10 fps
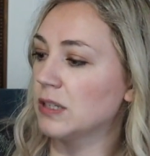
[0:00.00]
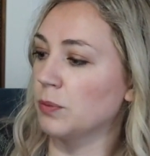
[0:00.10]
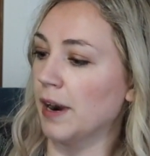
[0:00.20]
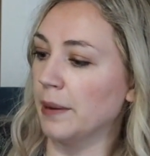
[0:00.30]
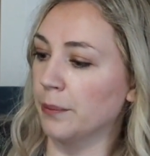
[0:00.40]

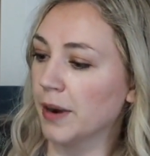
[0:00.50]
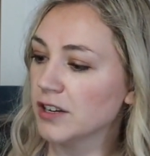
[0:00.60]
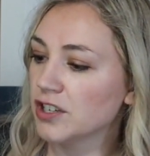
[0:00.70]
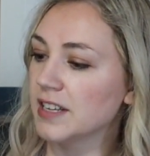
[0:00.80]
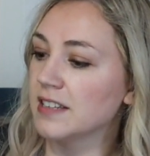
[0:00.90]
Pride and
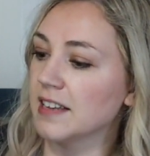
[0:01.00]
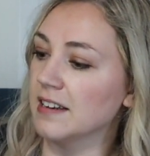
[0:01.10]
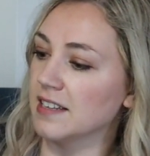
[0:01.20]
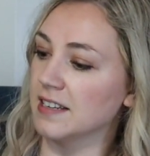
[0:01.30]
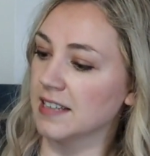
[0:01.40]
Prejudice,
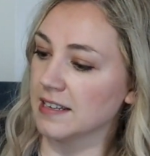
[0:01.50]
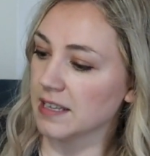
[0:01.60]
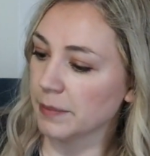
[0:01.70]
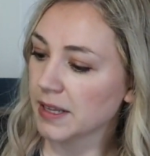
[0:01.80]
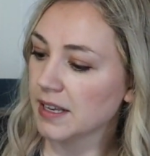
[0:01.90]
Sense and
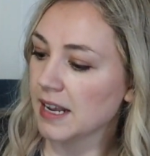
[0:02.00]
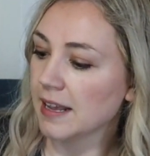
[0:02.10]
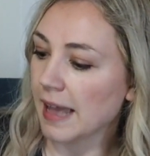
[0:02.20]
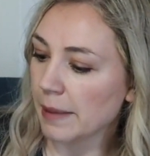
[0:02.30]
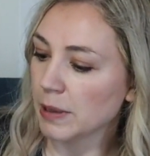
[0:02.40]

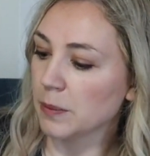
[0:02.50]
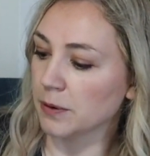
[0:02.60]
Sensibility, Emma,